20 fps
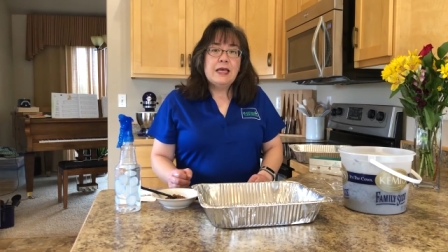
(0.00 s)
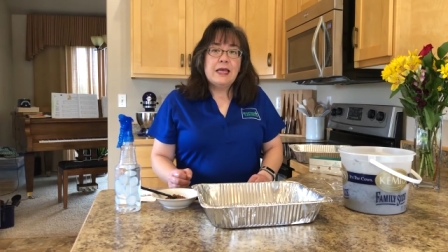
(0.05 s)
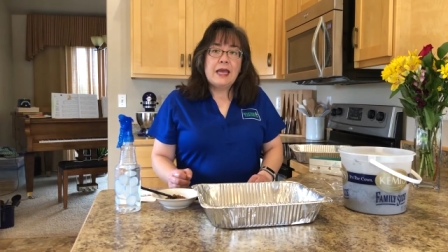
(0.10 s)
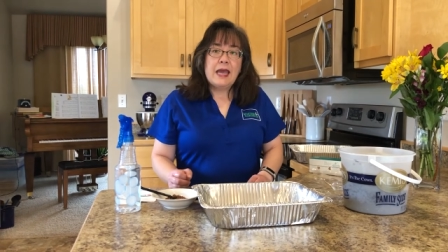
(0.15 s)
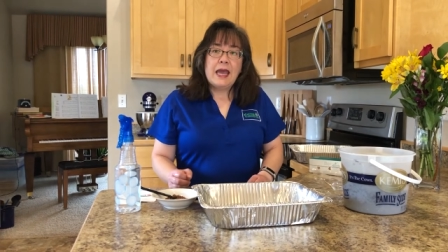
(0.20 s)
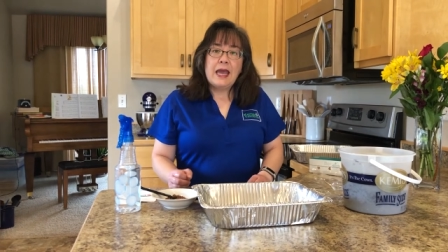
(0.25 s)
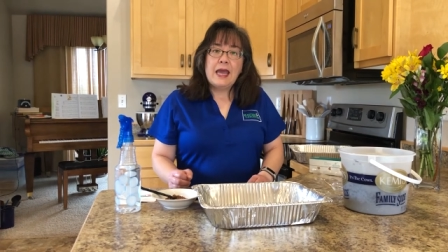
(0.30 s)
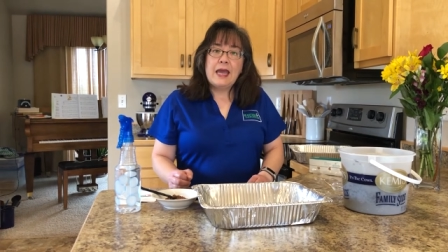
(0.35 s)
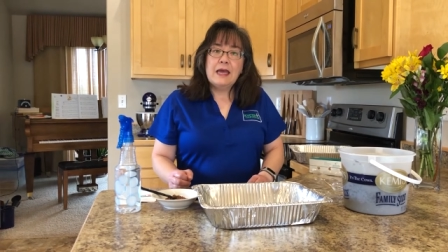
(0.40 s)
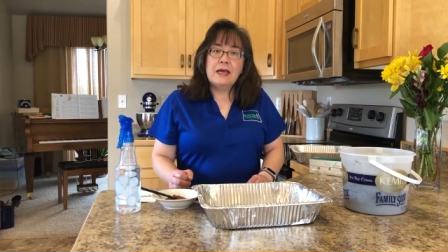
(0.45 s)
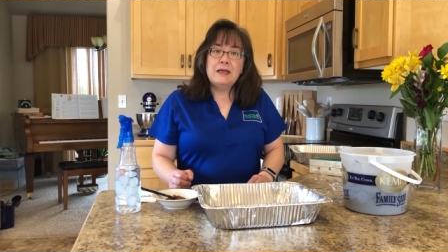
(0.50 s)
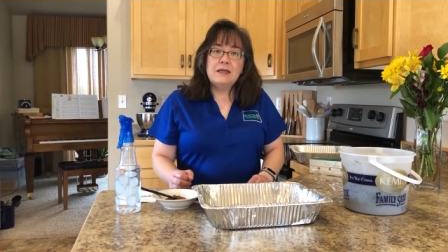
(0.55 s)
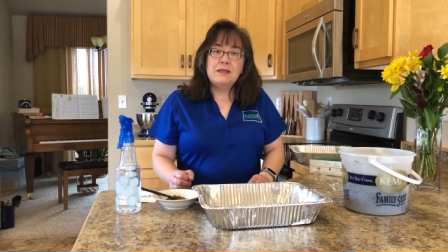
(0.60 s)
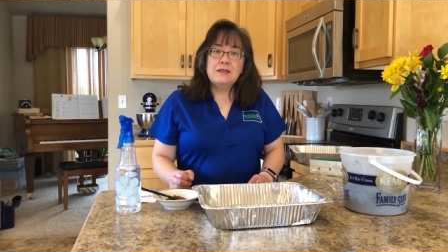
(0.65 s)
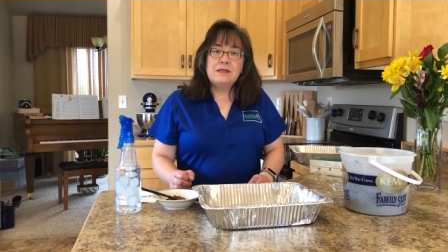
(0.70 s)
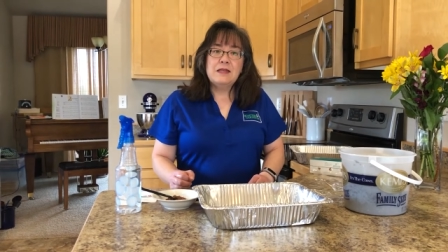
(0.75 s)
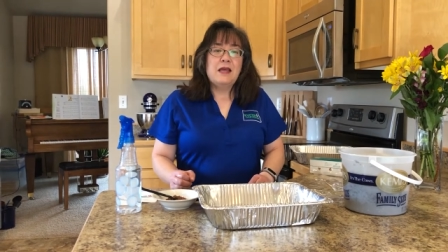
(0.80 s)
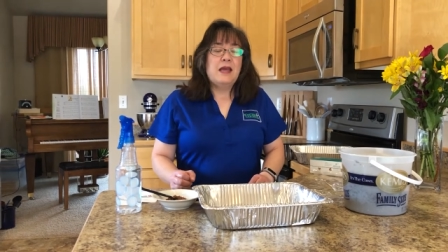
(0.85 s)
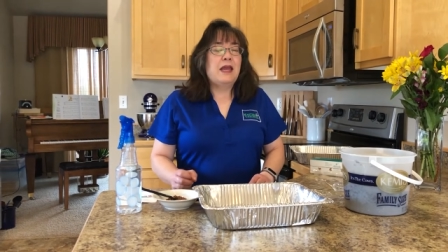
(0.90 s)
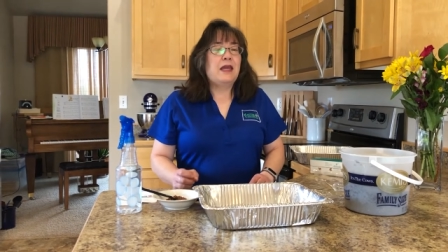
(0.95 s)

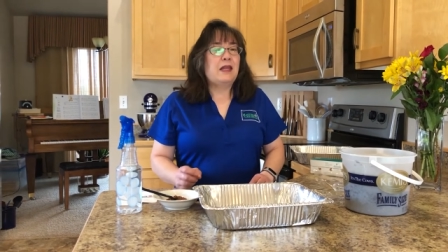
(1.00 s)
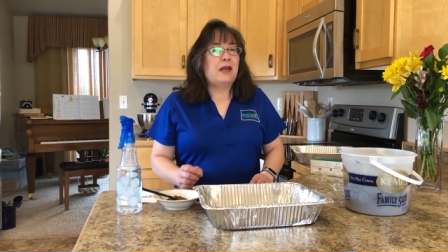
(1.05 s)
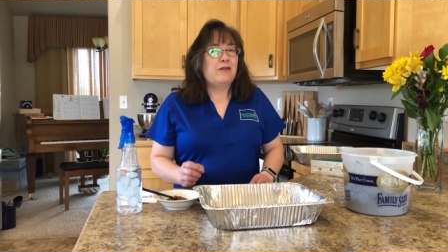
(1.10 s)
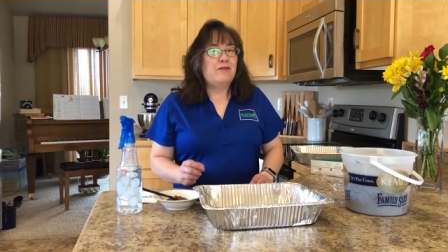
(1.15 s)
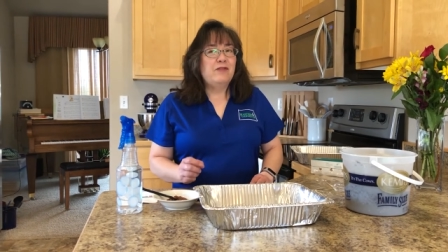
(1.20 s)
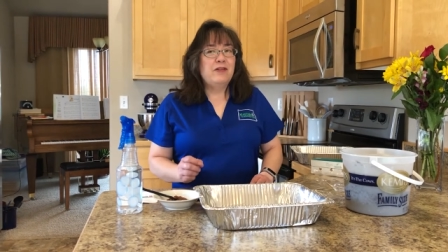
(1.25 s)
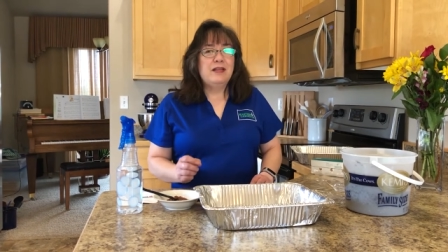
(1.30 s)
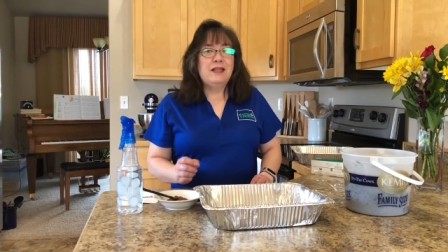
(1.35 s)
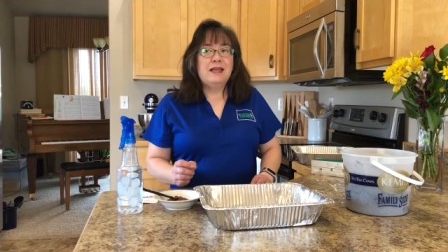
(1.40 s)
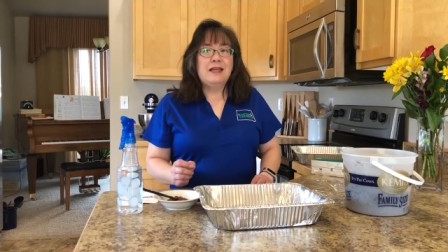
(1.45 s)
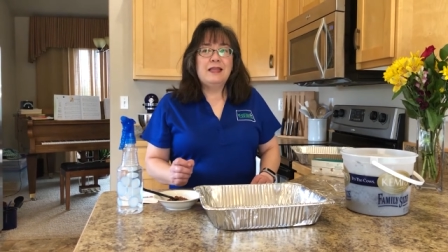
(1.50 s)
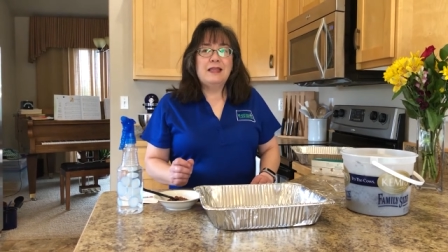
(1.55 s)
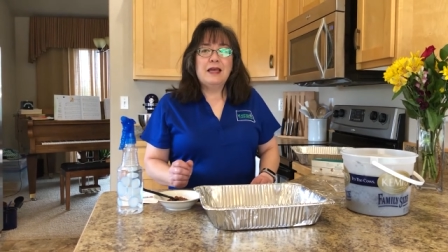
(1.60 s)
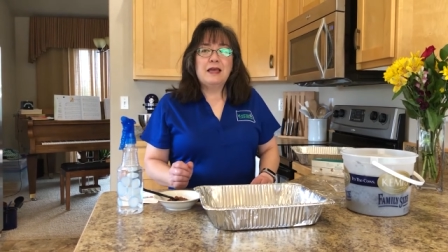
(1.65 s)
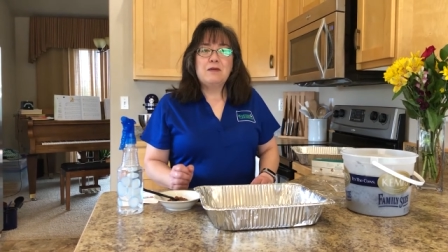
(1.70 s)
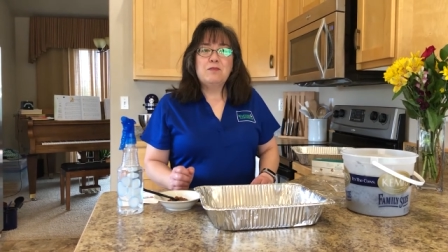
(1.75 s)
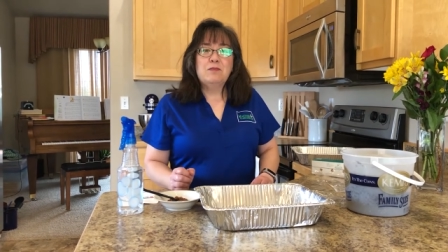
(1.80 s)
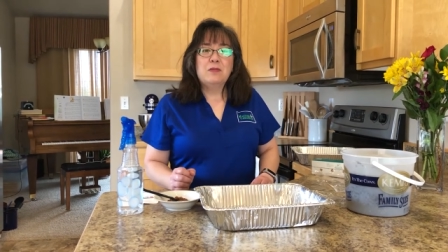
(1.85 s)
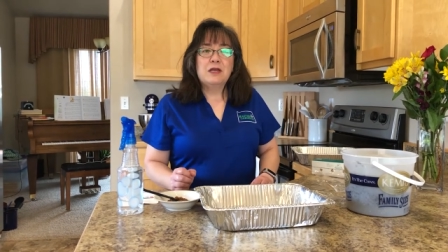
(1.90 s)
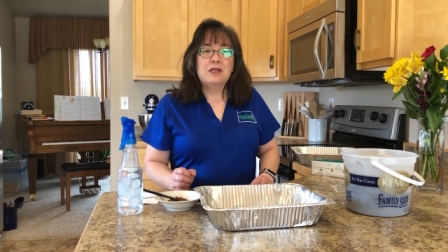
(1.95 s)
kales, and I really
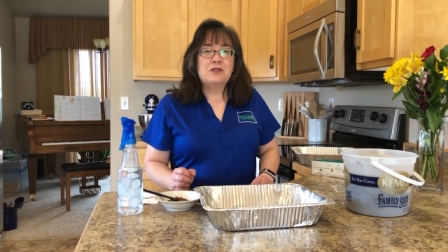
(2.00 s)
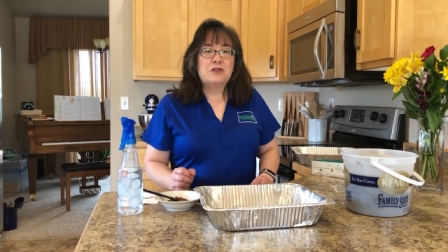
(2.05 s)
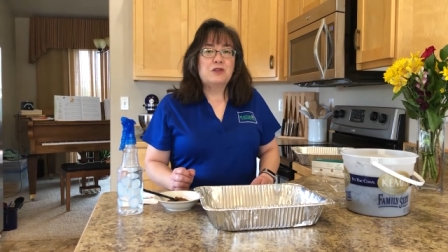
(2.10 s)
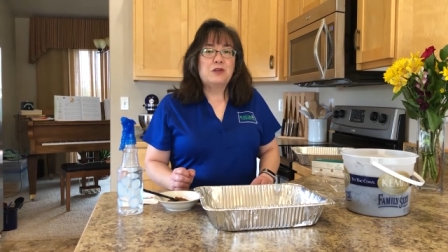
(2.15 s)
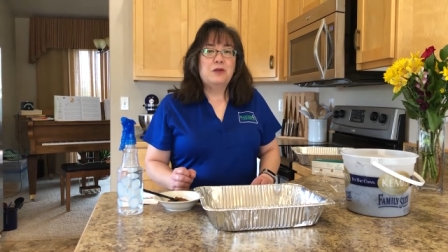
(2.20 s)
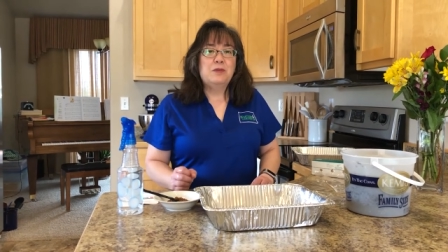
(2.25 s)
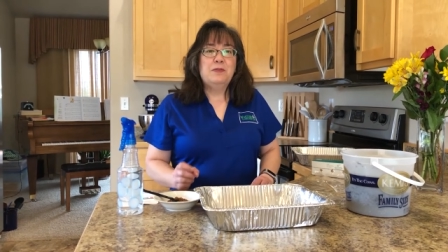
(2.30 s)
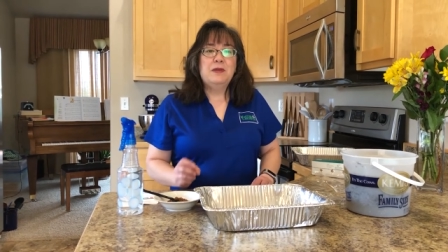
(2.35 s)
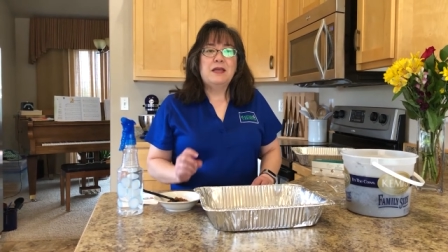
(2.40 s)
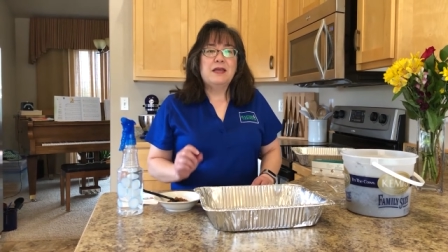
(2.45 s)
like mustard